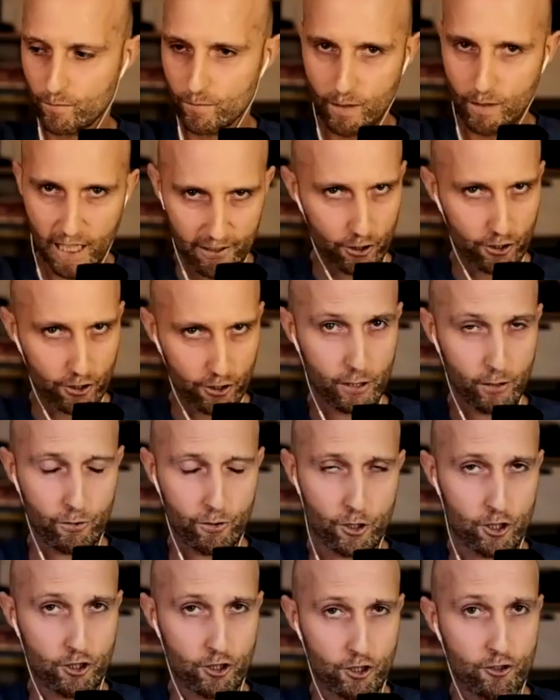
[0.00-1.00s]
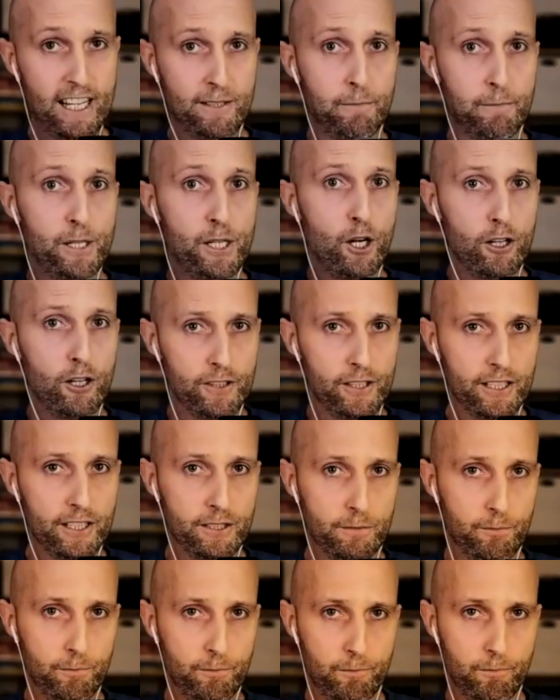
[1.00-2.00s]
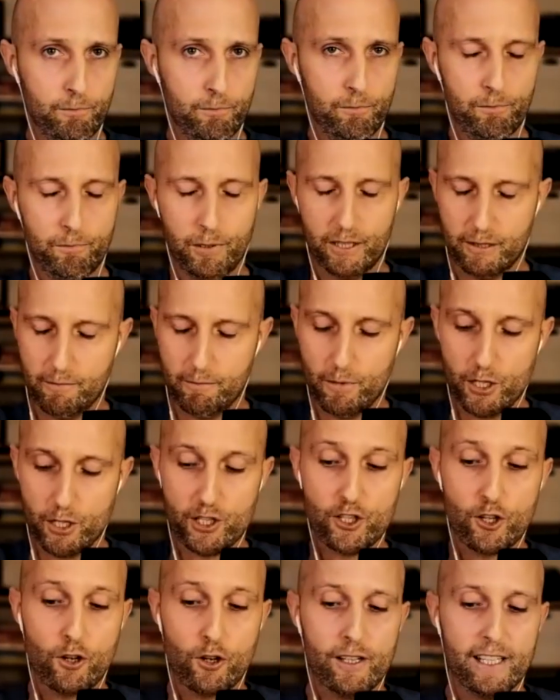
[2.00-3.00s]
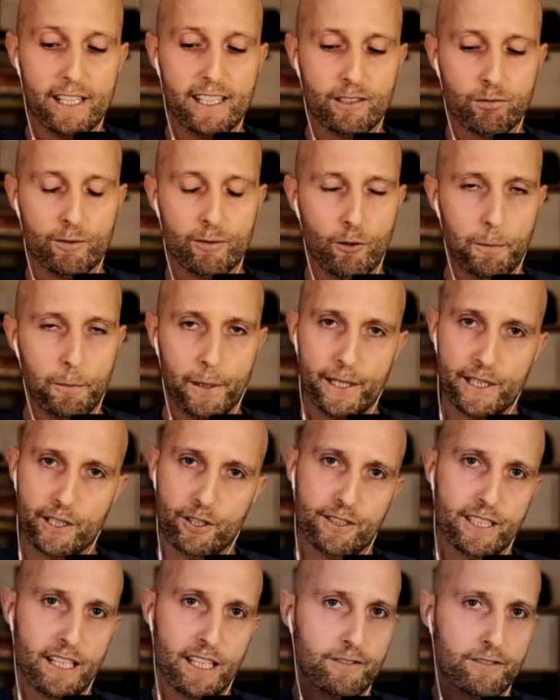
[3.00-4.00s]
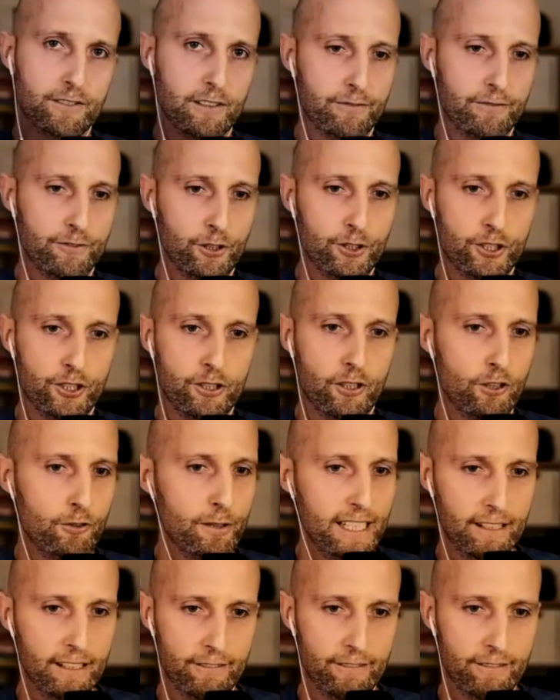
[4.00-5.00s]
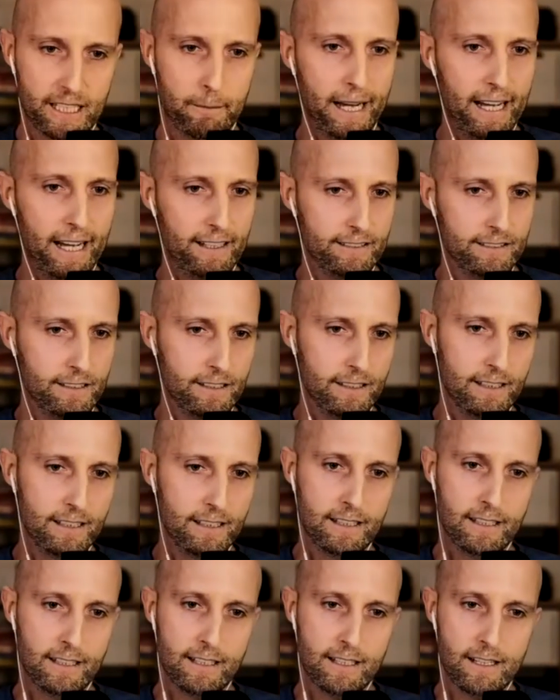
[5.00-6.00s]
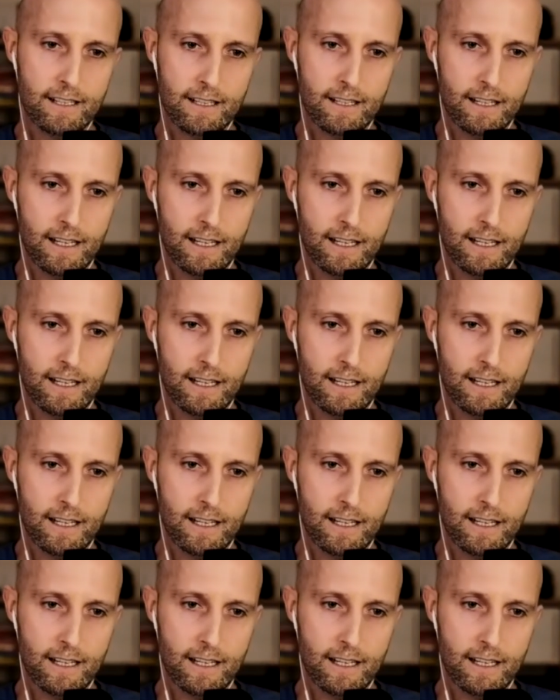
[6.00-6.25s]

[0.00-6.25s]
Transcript: and there's, you know, there's stress beyond this but the majority is when we're putting ourselves in the future or reliving the past. Mm.